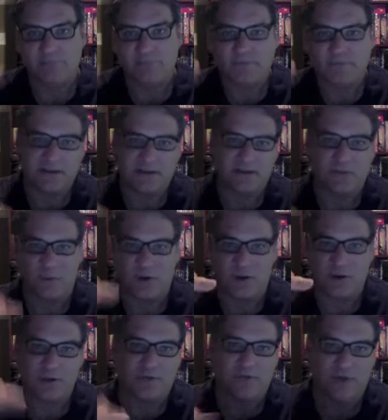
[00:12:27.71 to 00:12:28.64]
is
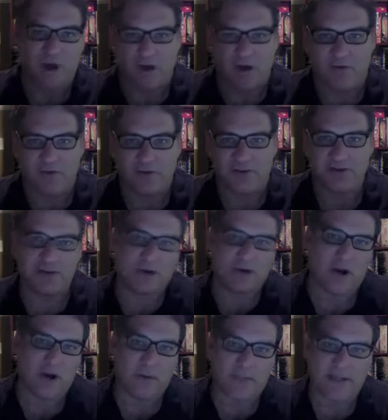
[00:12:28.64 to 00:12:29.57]
where you fall on this
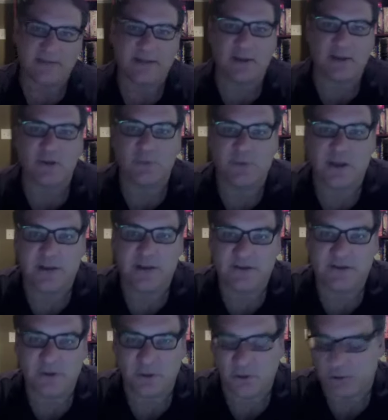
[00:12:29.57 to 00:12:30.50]
chart, and that's how you play the
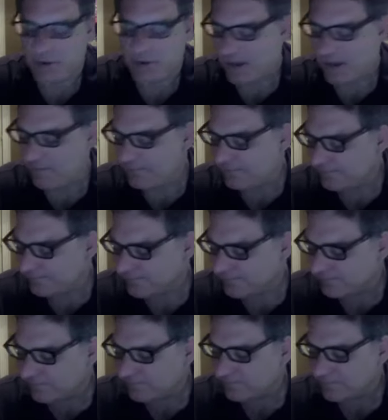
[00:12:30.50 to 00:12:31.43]
solo game.
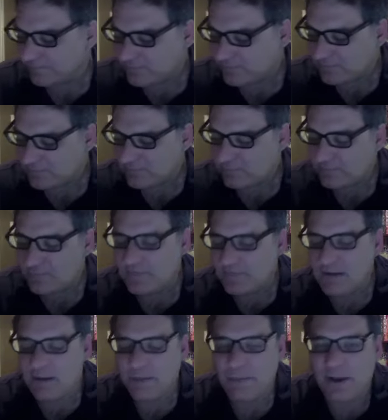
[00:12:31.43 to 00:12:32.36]

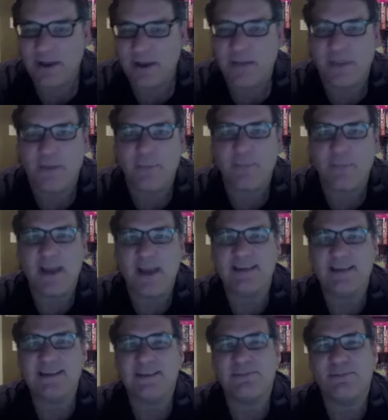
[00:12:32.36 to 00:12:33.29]
But I
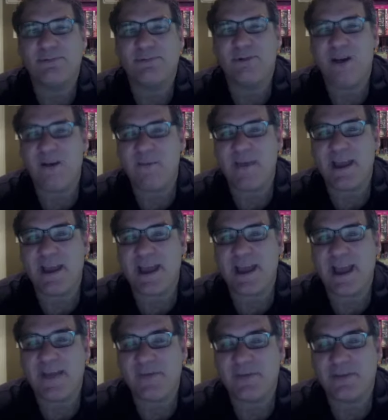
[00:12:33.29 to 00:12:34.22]
guess the problem I
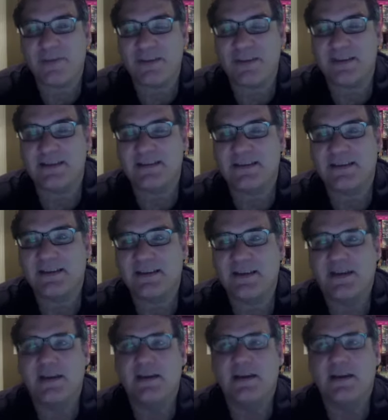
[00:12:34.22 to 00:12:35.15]
have with this
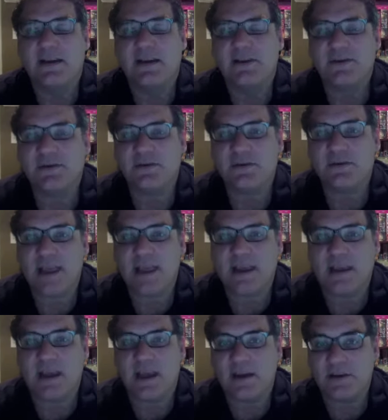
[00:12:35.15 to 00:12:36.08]
is you look like
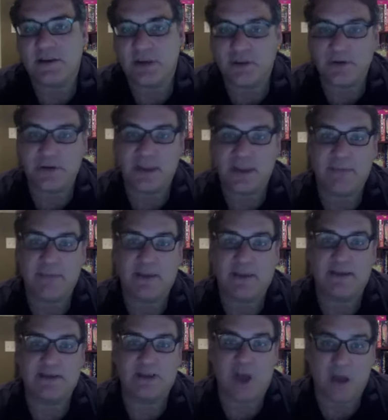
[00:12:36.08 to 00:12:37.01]
at another game
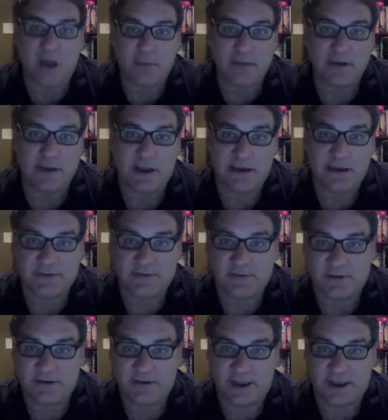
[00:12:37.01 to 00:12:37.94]
like Zombie Dice, for
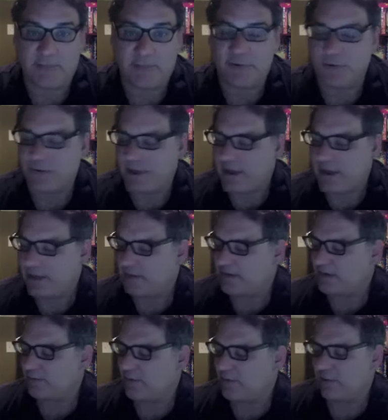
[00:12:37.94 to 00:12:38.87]
example, that
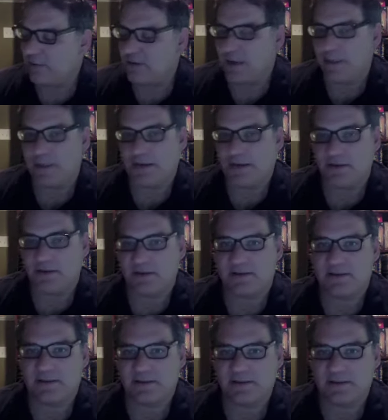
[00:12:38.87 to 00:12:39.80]
is probably, I think,
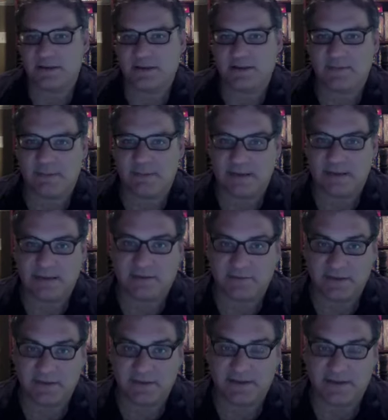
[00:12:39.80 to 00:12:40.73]
just as inexpensive
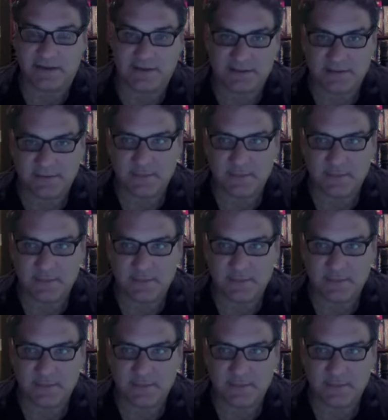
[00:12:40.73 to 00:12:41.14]
as this.